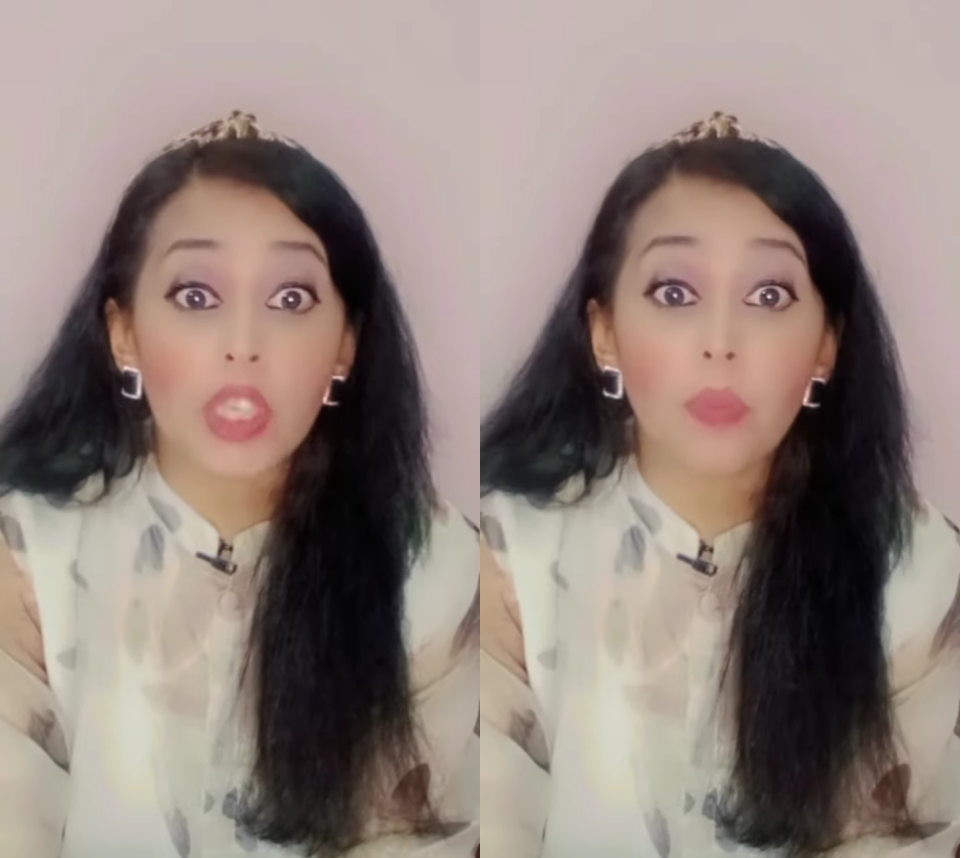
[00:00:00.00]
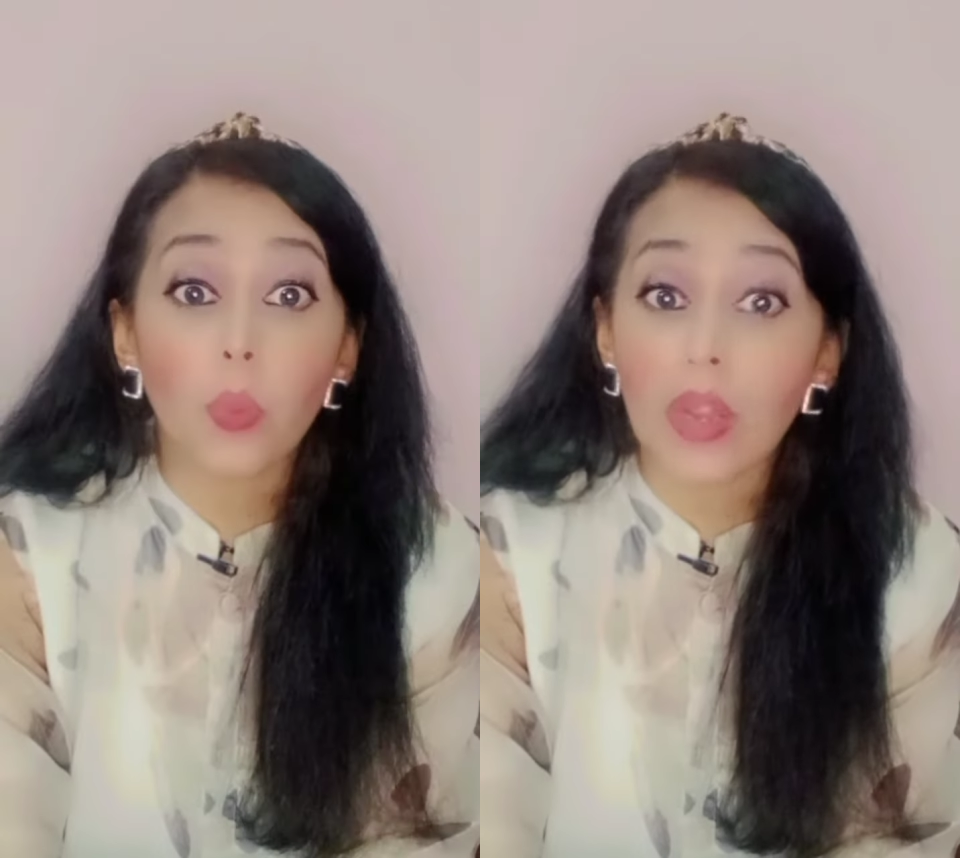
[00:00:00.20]

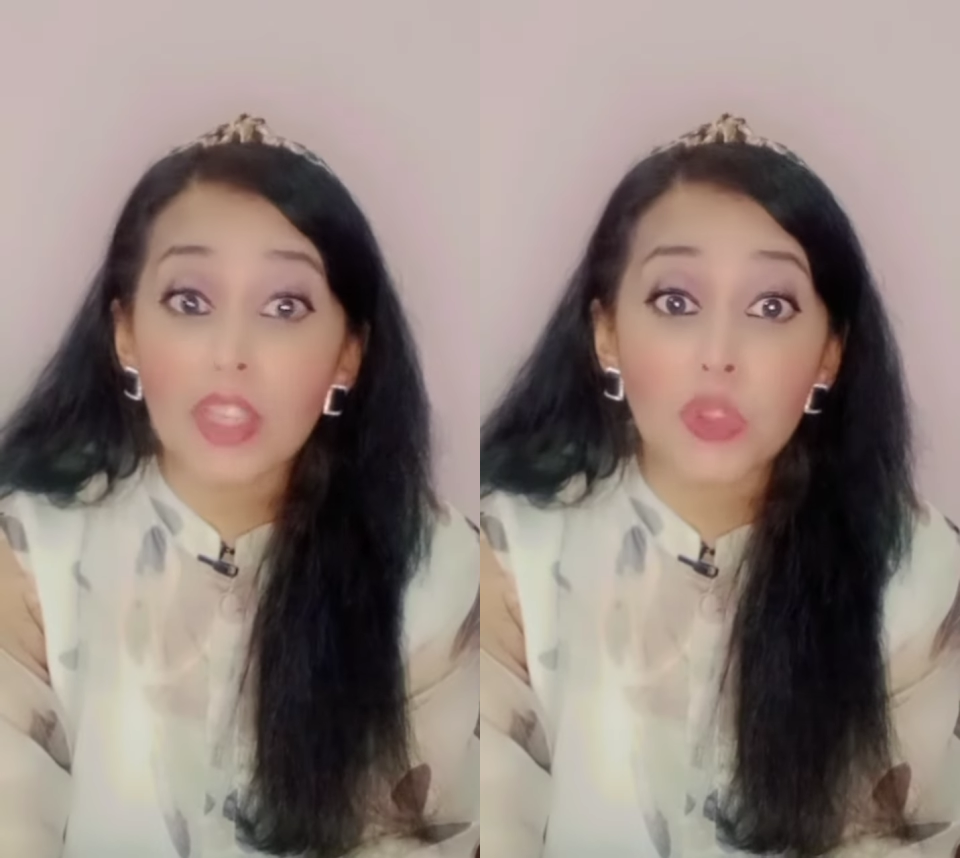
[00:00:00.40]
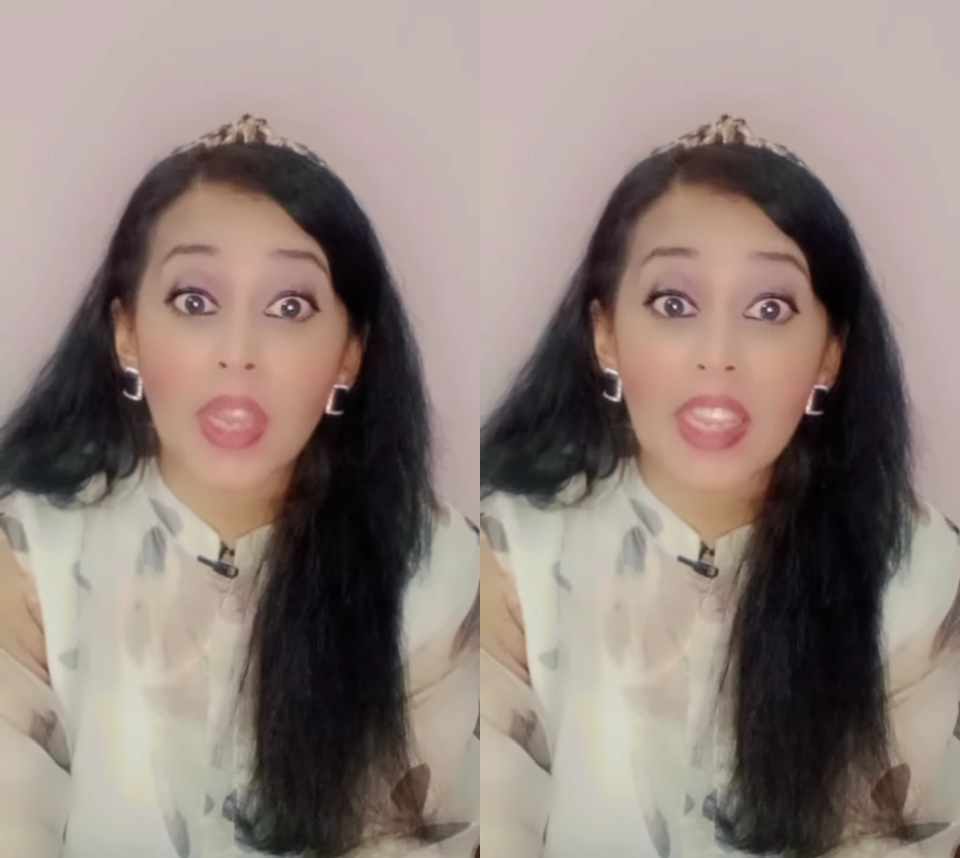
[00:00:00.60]
give
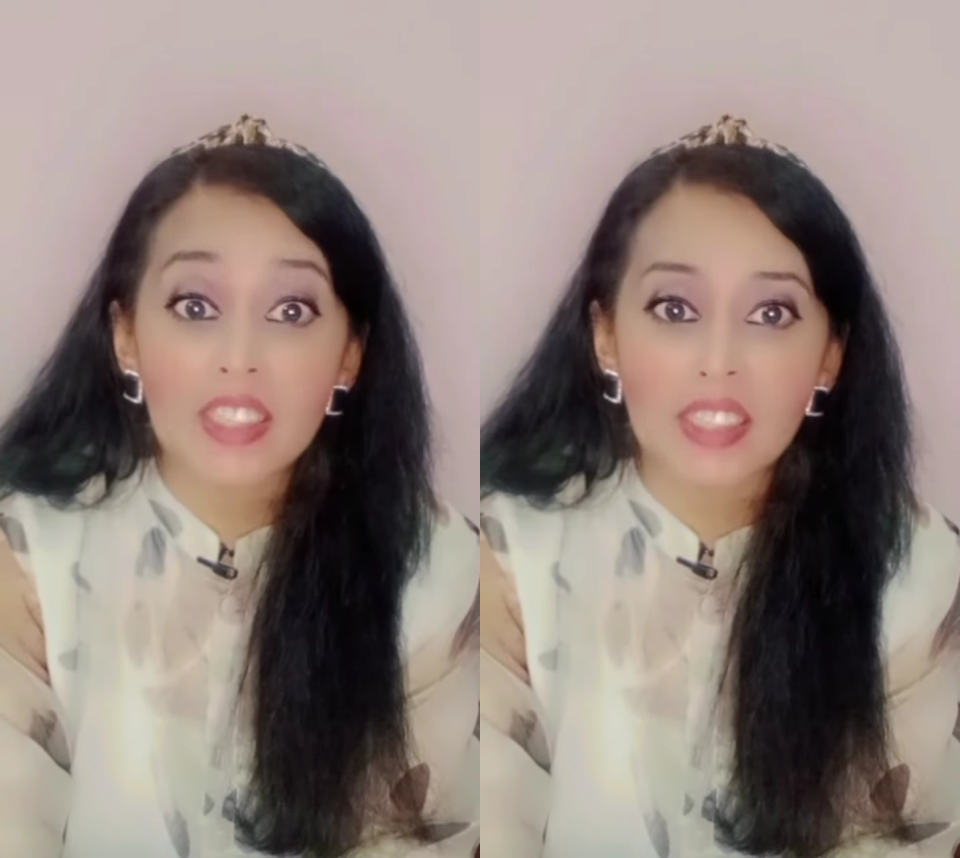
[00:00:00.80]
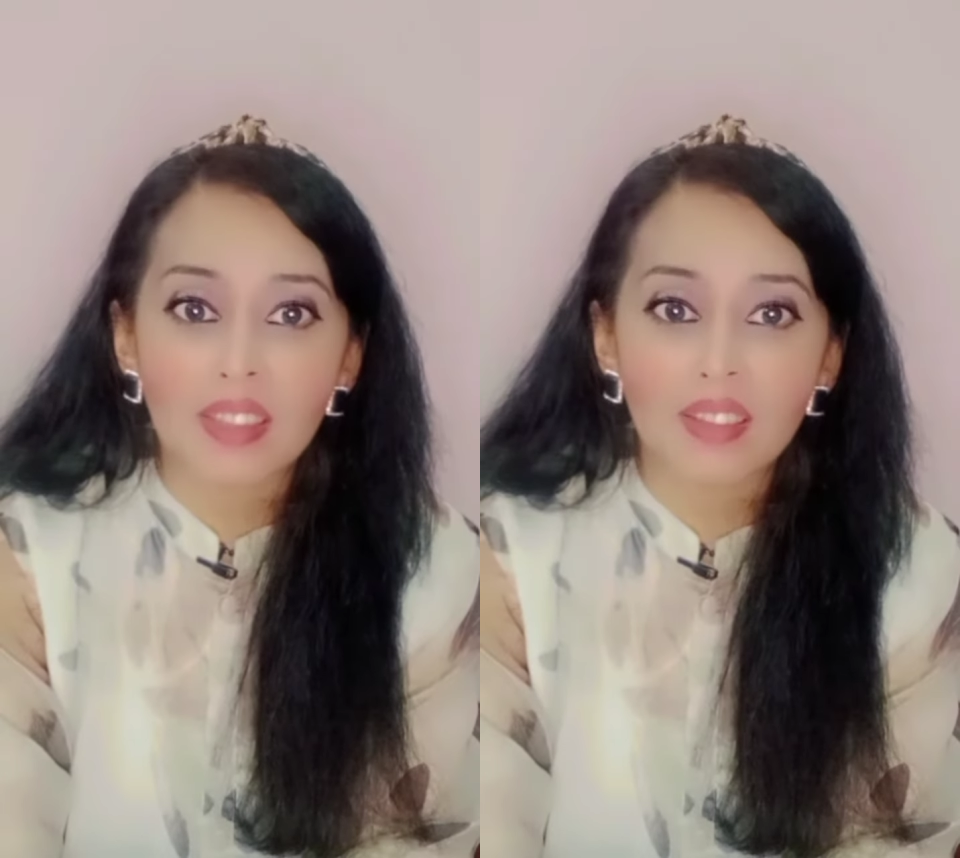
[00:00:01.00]
way to
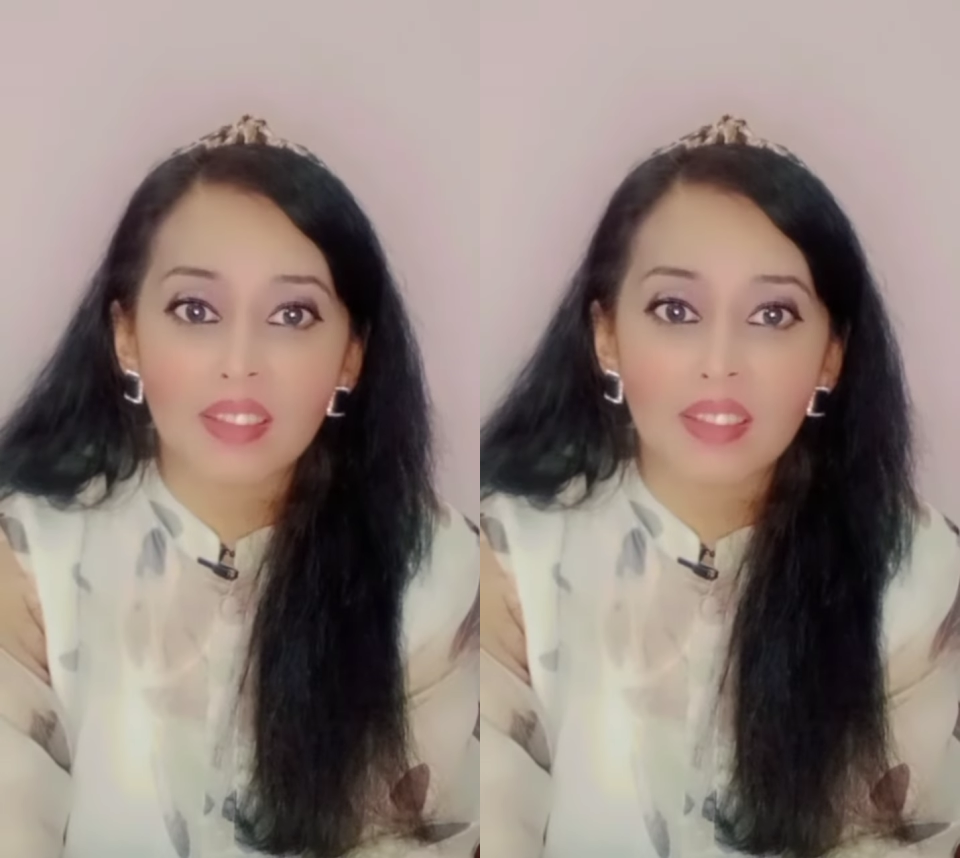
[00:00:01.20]
hating.